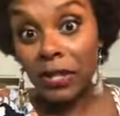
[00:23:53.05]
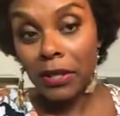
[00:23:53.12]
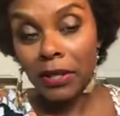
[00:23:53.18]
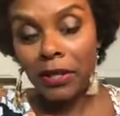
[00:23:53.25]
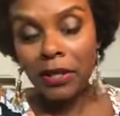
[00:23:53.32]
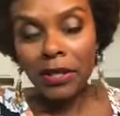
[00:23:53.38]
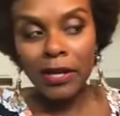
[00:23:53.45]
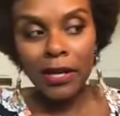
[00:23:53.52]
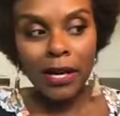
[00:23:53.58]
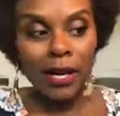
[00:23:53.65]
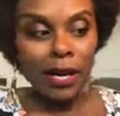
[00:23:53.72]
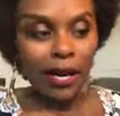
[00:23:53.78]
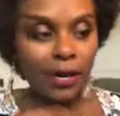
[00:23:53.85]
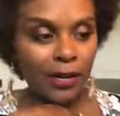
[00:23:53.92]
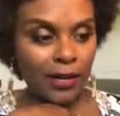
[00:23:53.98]

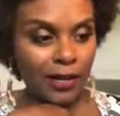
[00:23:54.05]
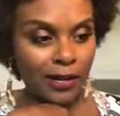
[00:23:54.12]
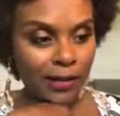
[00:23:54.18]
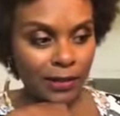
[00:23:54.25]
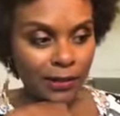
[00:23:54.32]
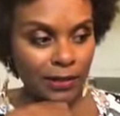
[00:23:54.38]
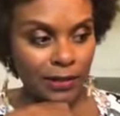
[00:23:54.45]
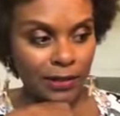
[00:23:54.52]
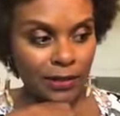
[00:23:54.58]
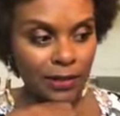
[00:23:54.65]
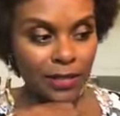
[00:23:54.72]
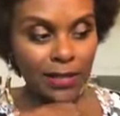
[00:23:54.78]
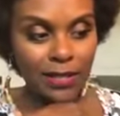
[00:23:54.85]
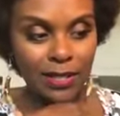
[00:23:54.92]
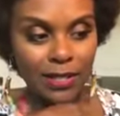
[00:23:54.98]
Because
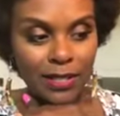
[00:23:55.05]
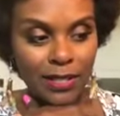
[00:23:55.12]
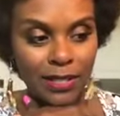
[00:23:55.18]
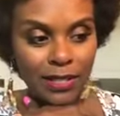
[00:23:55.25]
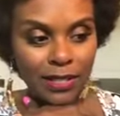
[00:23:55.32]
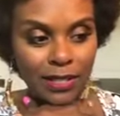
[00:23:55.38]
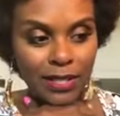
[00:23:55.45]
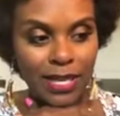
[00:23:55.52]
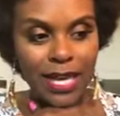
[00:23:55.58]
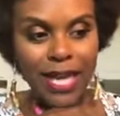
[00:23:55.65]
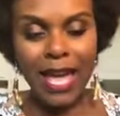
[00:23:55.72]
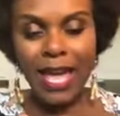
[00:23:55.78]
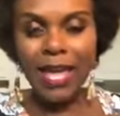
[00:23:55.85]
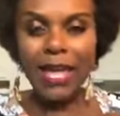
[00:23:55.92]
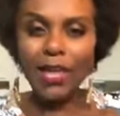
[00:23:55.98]
he had, you know,
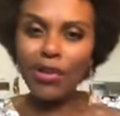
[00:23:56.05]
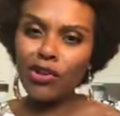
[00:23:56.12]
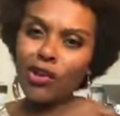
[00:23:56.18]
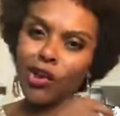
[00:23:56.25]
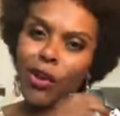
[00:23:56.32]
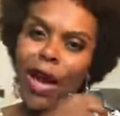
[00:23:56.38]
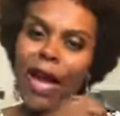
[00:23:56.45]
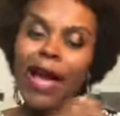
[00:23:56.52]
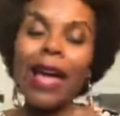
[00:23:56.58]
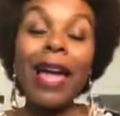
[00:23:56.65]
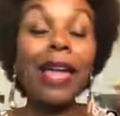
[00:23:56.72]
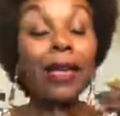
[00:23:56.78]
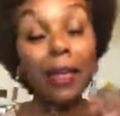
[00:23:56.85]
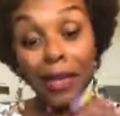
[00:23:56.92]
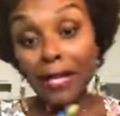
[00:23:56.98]
it's my
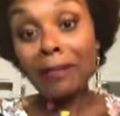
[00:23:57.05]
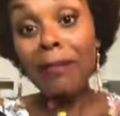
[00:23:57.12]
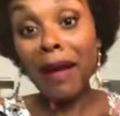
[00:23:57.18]
fault.